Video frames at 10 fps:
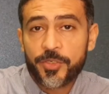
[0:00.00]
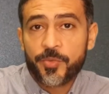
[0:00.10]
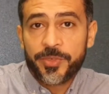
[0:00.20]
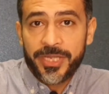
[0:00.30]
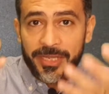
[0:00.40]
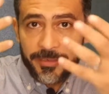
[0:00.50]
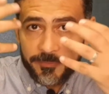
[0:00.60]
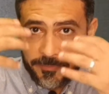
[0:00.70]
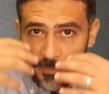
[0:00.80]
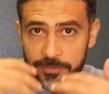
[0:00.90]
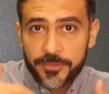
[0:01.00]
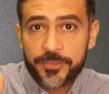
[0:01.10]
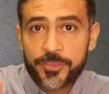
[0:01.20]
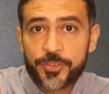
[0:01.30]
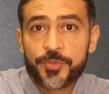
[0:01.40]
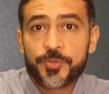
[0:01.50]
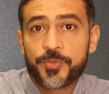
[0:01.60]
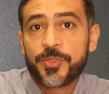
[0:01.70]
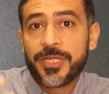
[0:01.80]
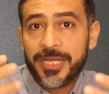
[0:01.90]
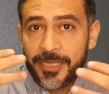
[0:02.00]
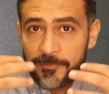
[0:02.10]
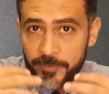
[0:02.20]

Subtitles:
we have to have